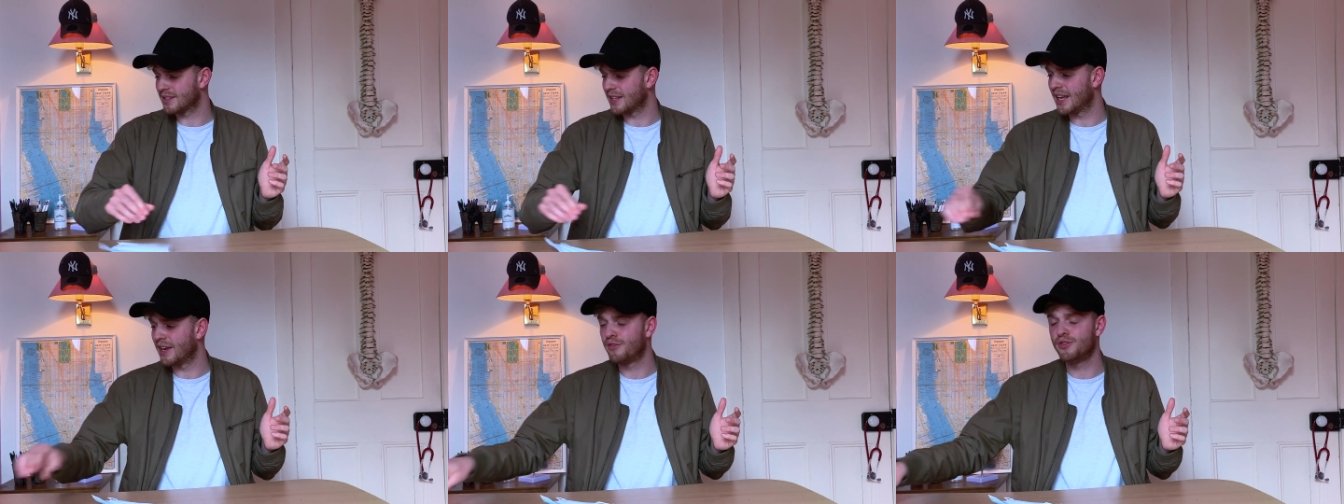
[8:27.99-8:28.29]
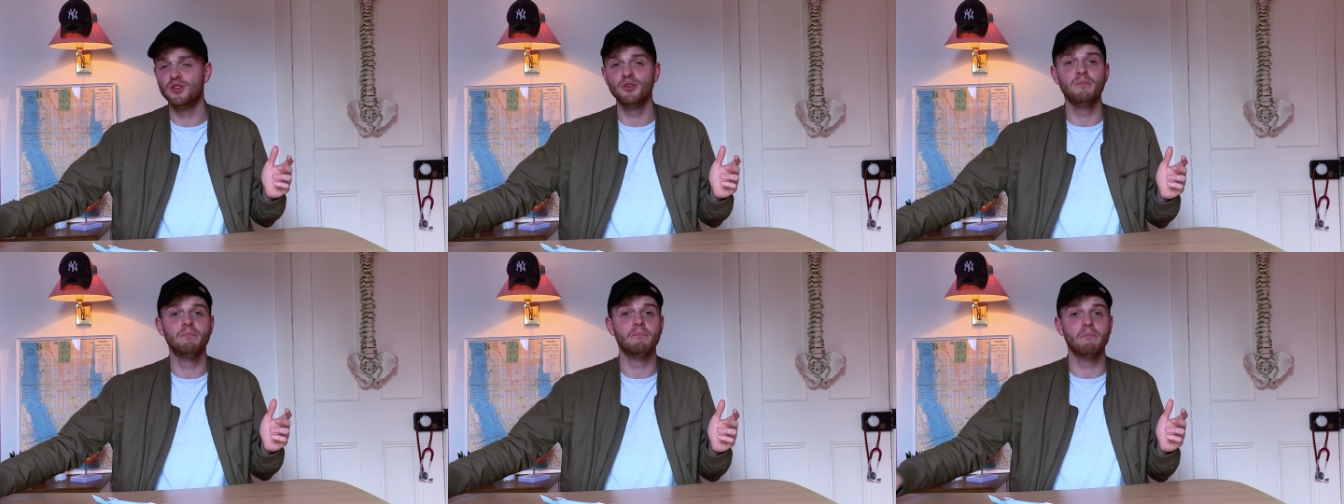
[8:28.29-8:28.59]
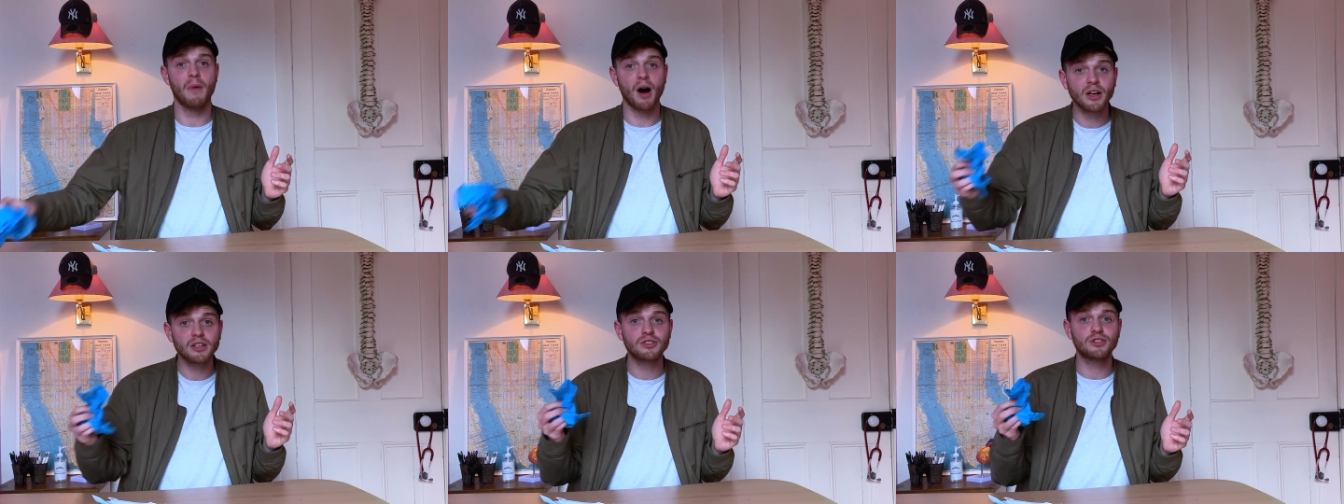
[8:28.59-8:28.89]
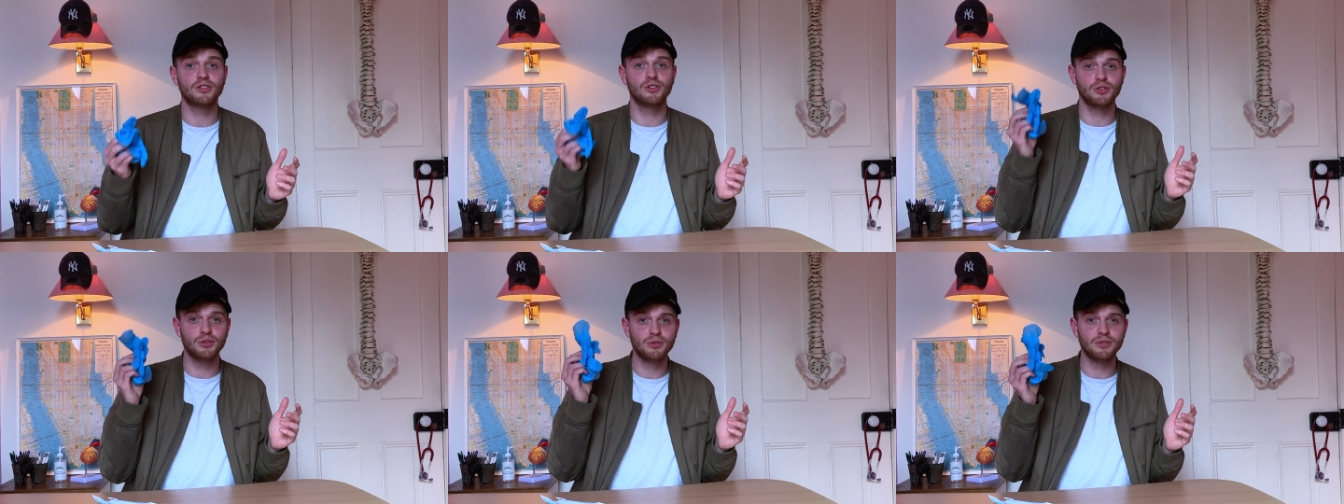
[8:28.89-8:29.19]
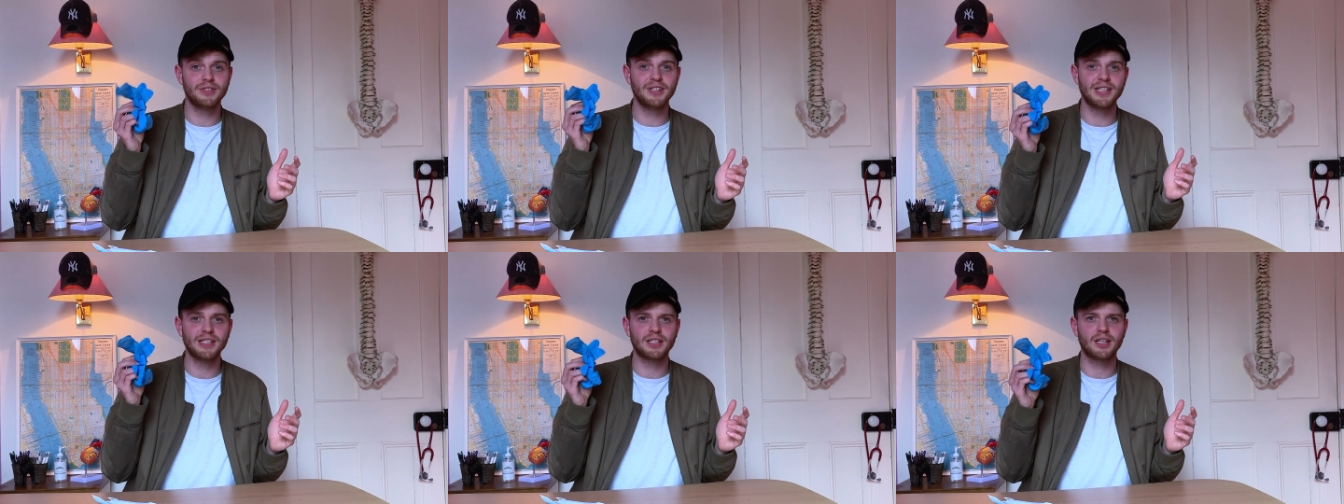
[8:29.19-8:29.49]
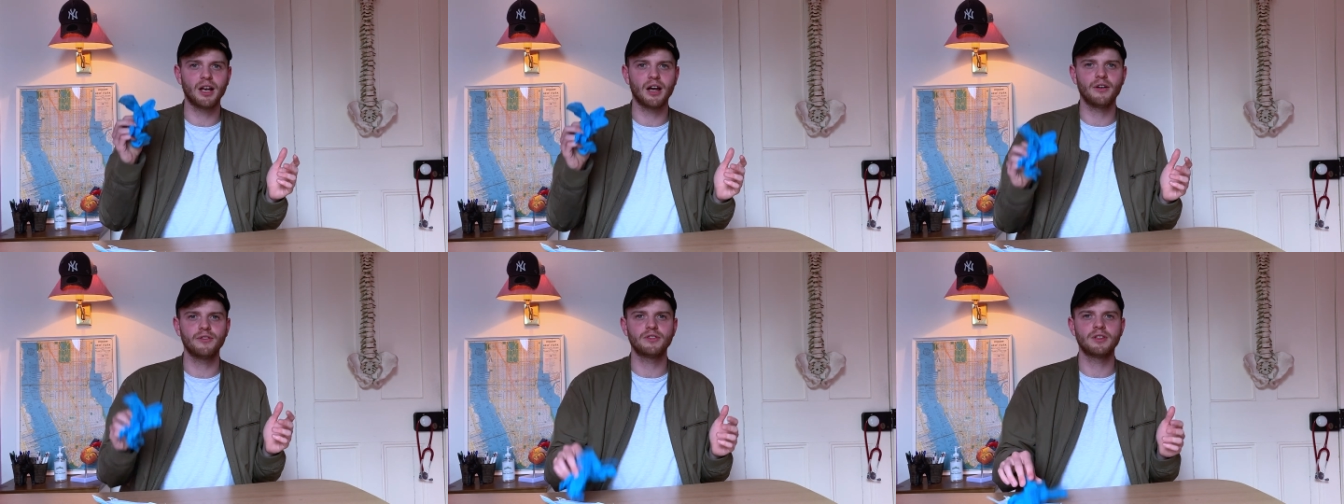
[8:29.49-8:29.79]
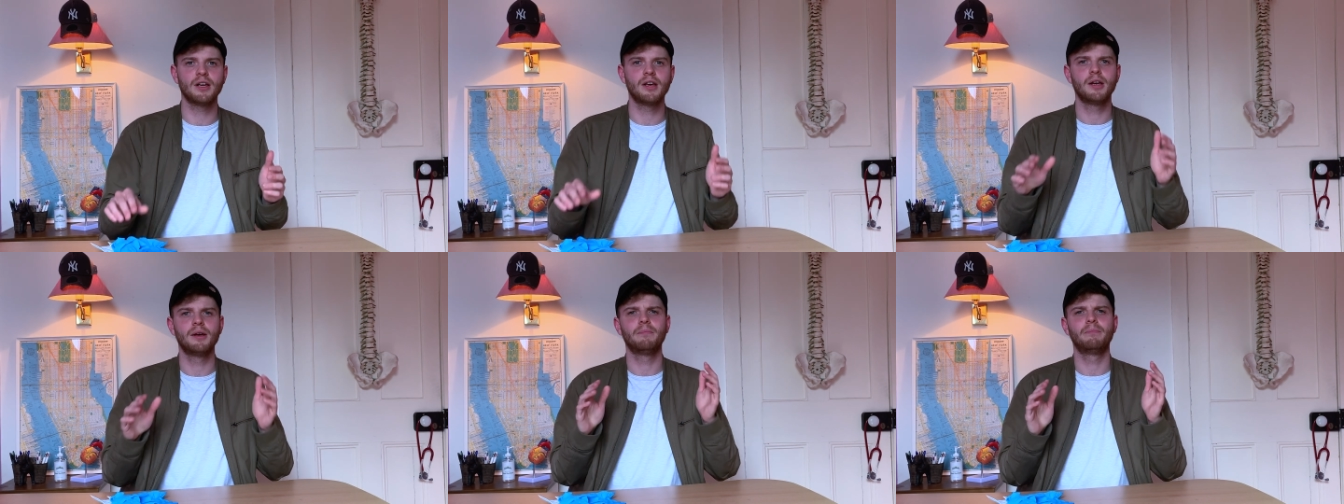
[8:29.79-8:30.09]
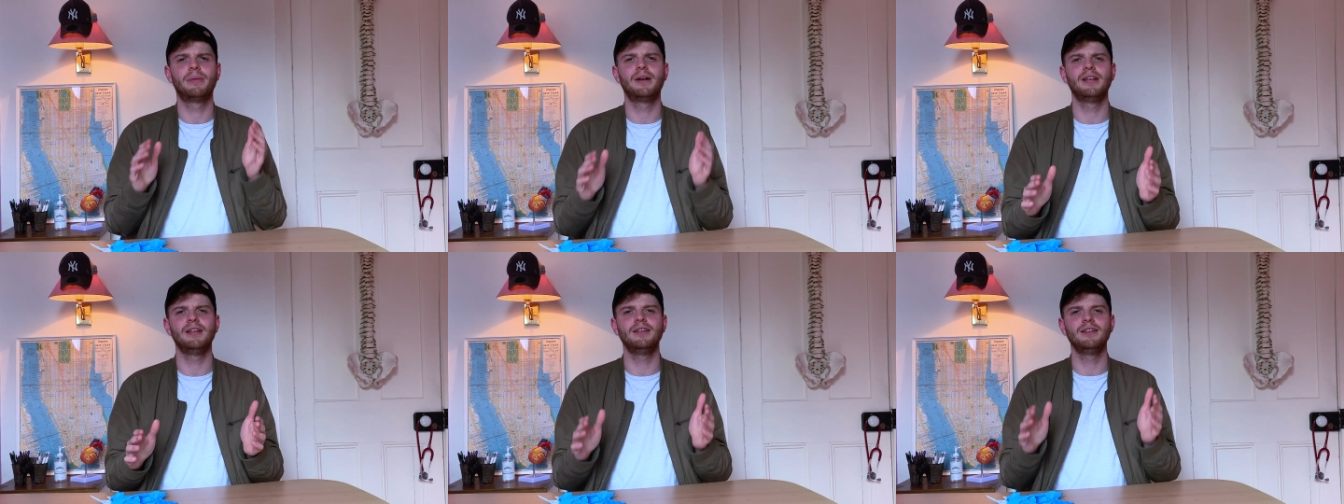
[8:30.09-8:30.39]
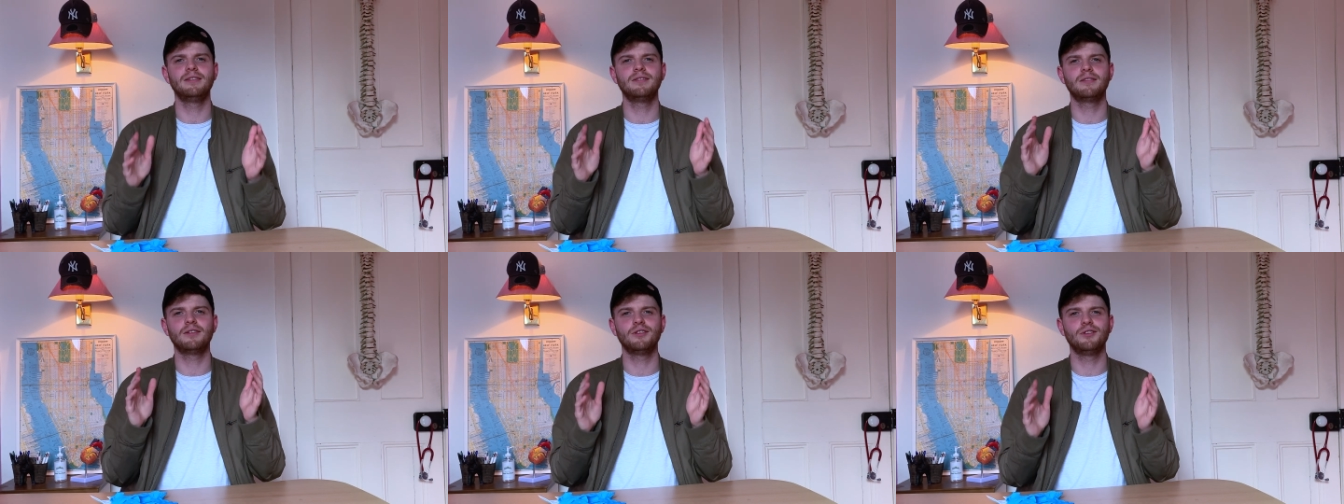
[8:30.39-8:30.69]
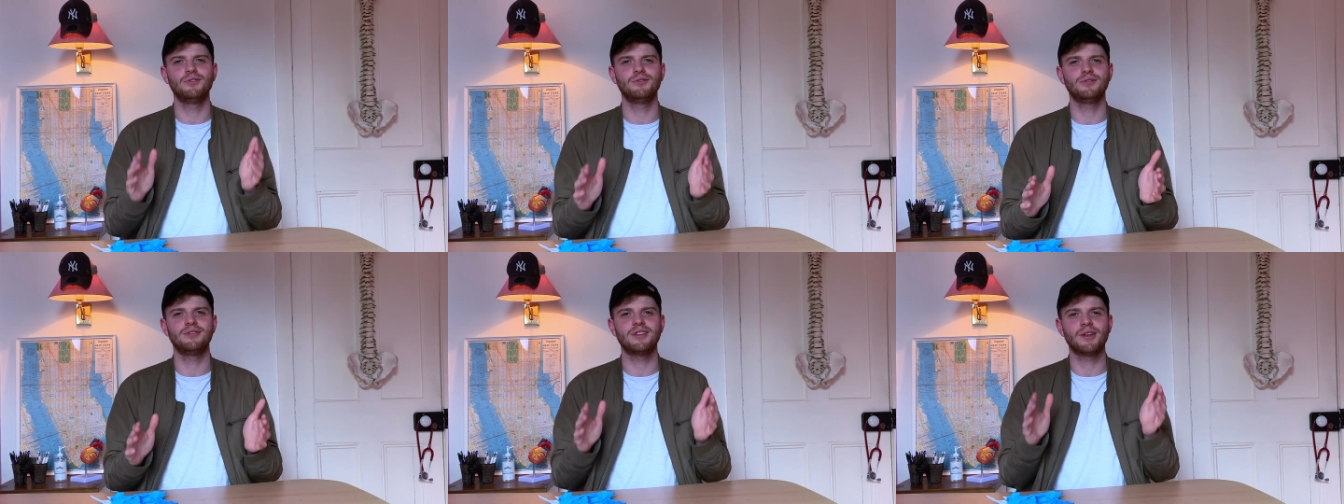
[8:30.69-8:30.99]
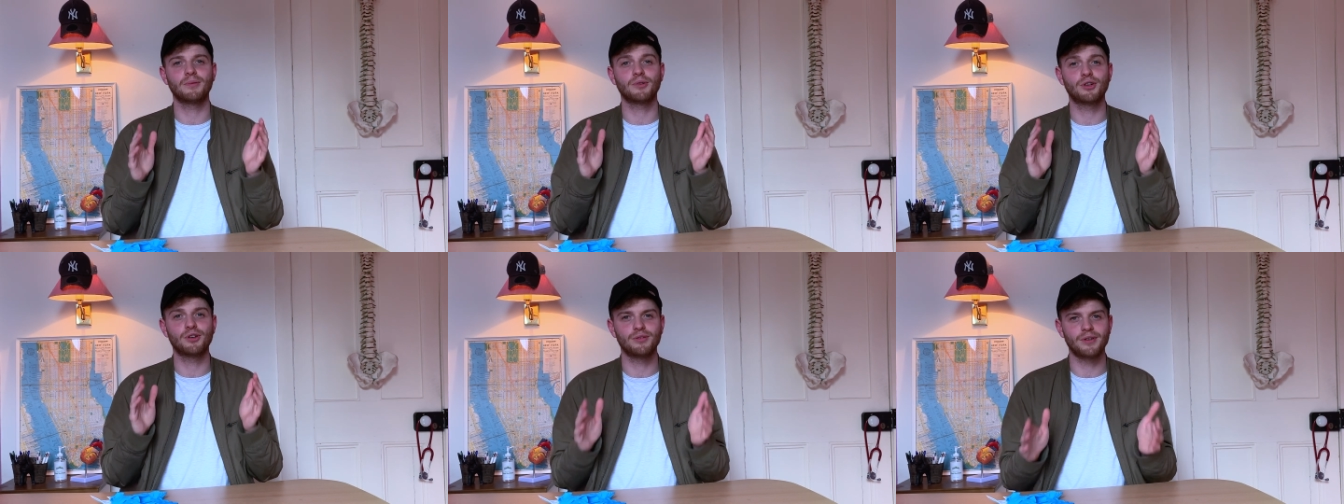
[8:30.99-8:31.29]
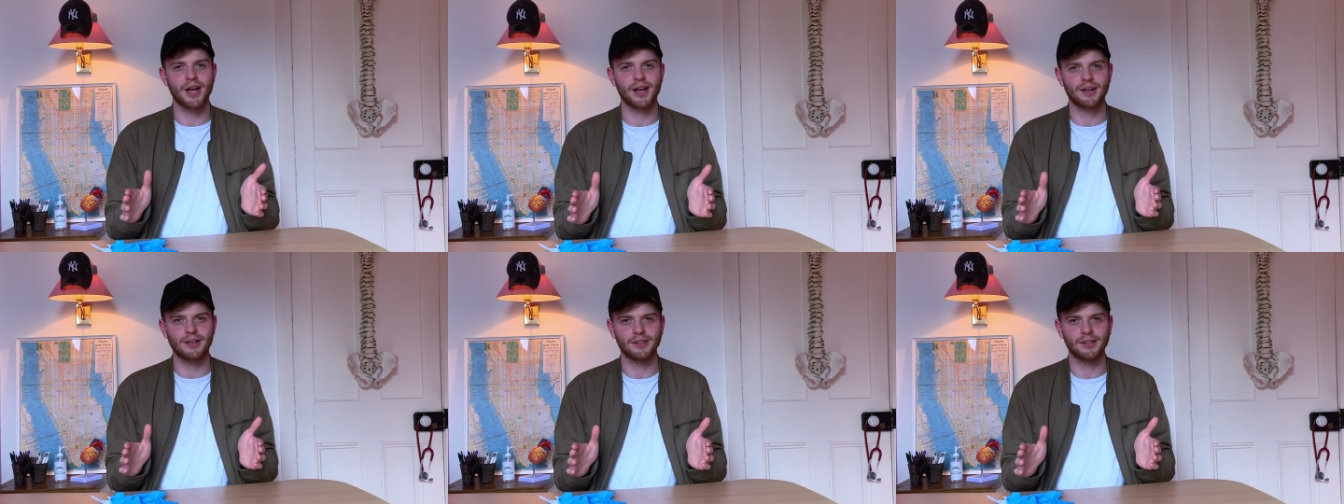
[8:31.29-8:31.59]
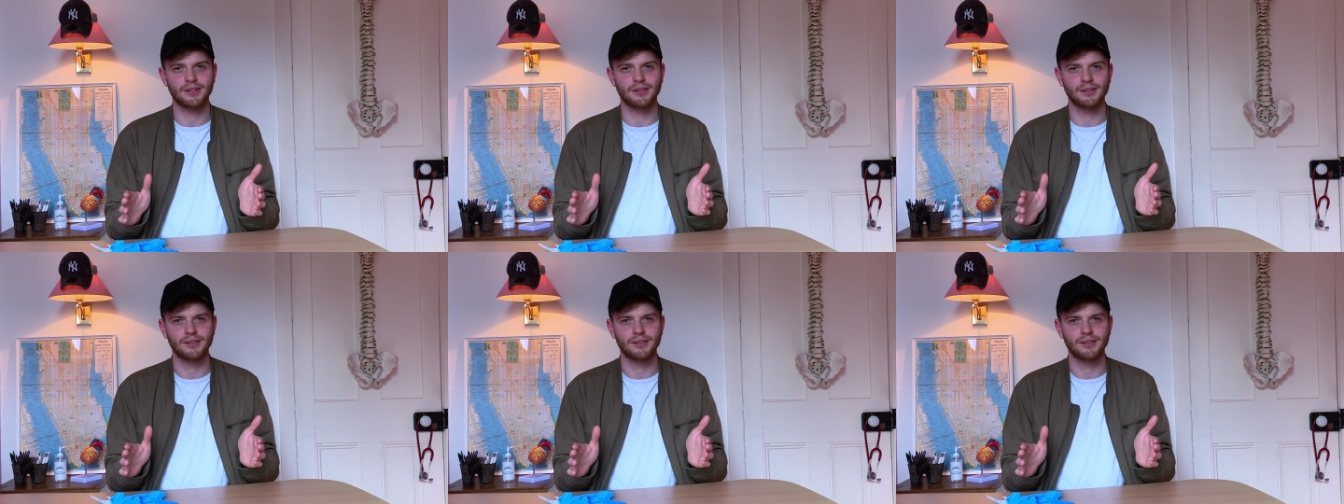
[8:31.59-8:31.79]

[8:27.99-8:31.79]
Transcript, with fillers: if you must use these gloves, please use them correctly.